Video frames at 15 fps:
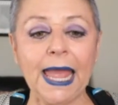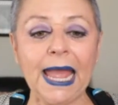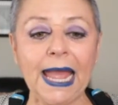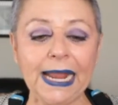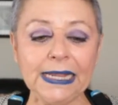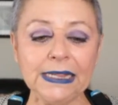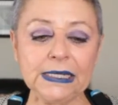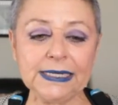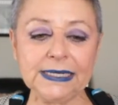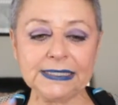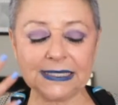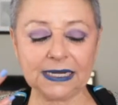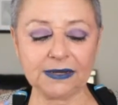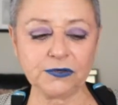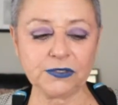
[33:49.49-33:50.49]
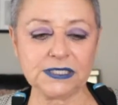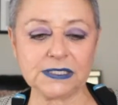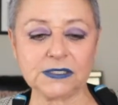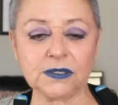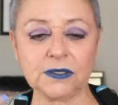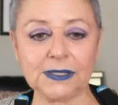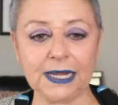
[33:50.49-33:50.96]
I look at San
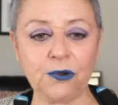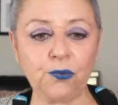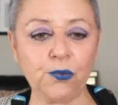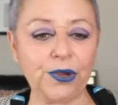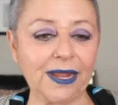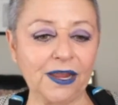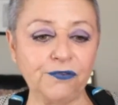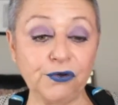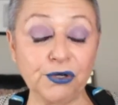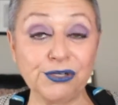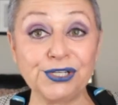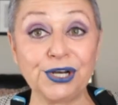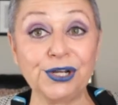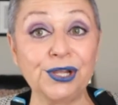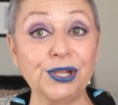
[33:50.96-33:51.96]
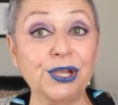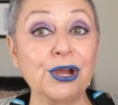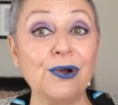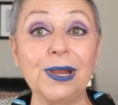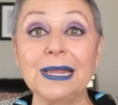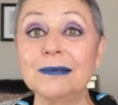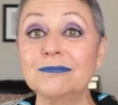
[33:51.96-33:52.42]
Francisco like when I first started
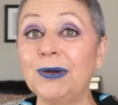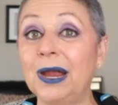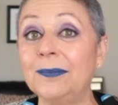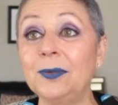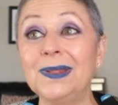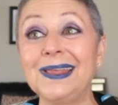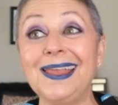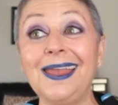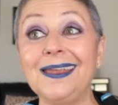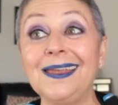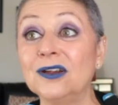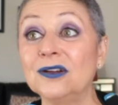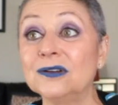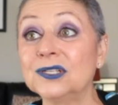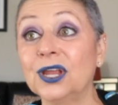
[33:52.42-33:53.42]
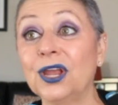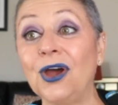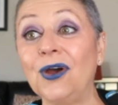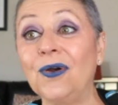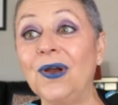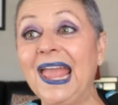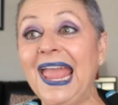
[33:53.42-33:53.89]
going probably eight years
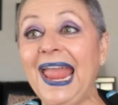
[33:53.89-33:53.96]
ago.